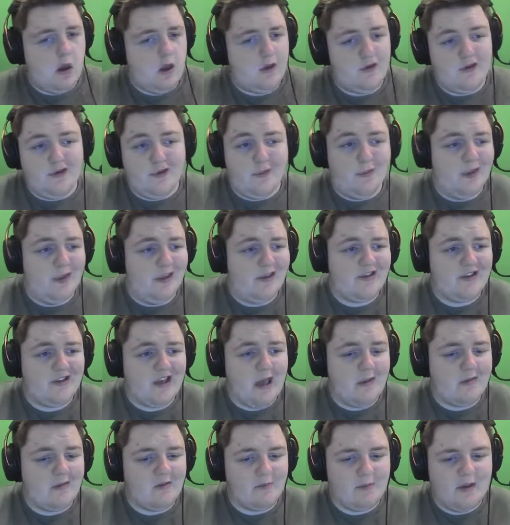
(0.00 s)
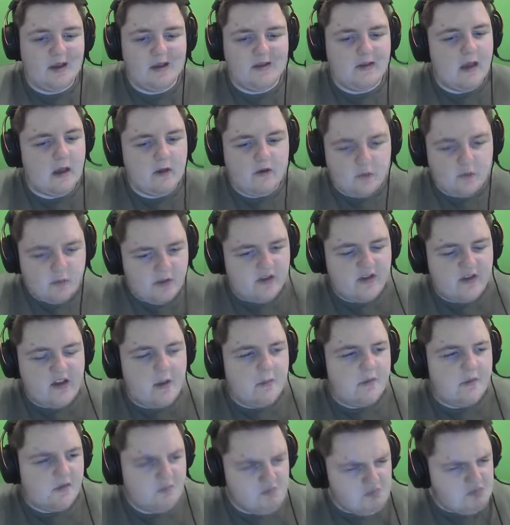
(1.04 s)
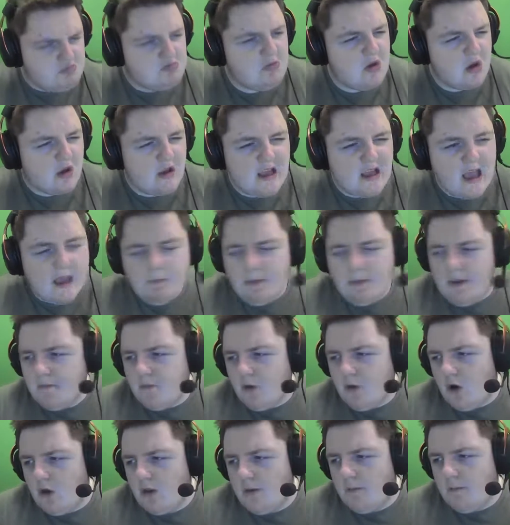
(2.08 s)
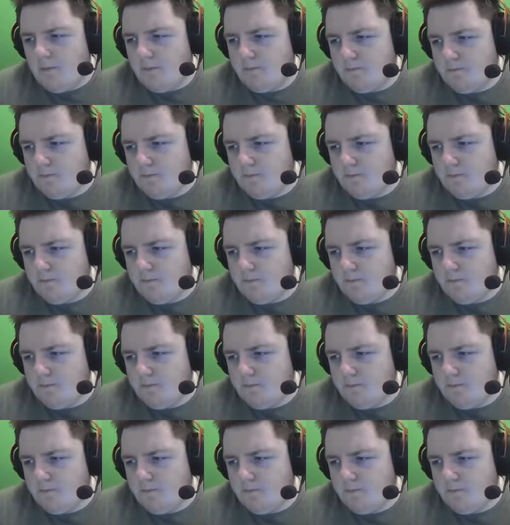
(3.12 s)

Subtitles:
some of these games have been dead. Some of these games get a bit rolling.